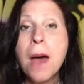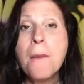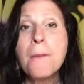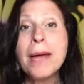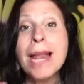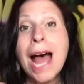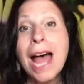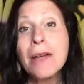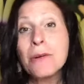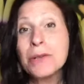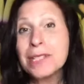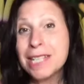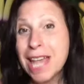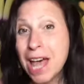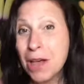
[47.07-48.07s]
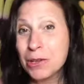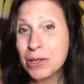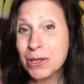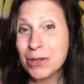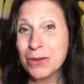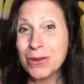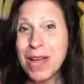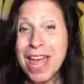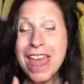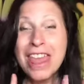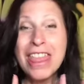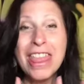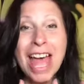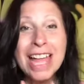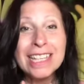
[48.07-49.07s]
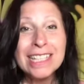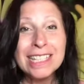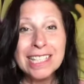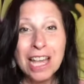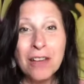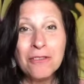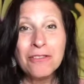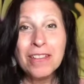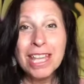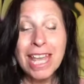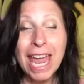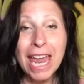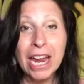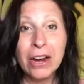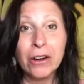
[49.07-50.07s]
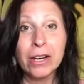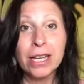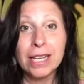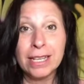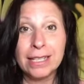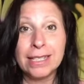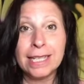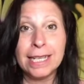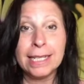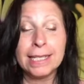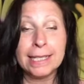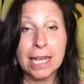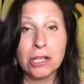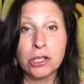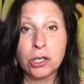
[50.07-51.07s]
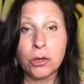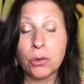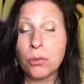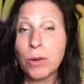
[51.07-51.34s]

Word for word: But I will tell you that self care is essential.